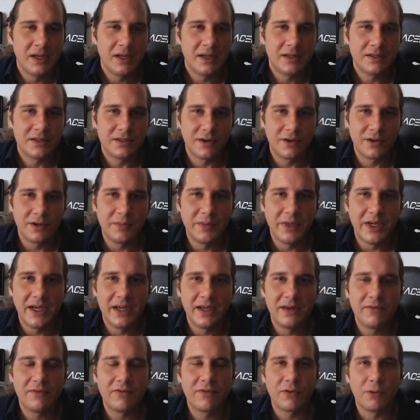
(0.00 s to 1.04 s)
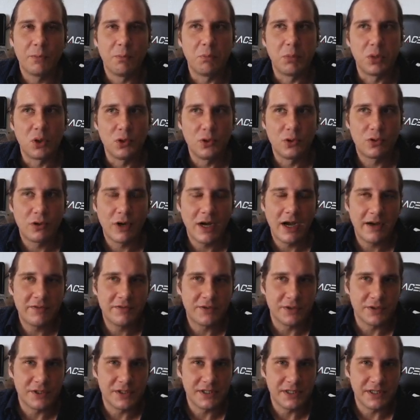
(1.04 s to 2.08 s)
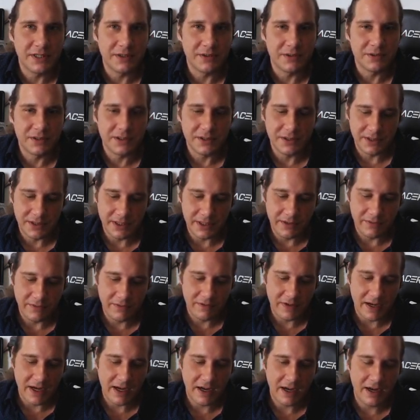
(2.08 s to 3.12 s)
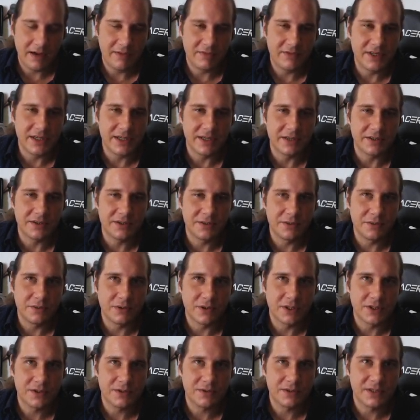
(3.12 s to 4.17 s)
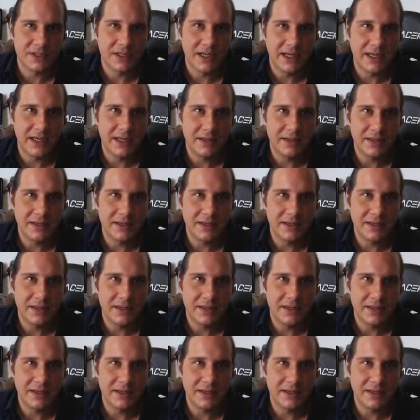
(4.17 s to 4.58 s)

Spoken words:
Turn them in for blue crafter seals, and you need 5 to get 2 crystal sand,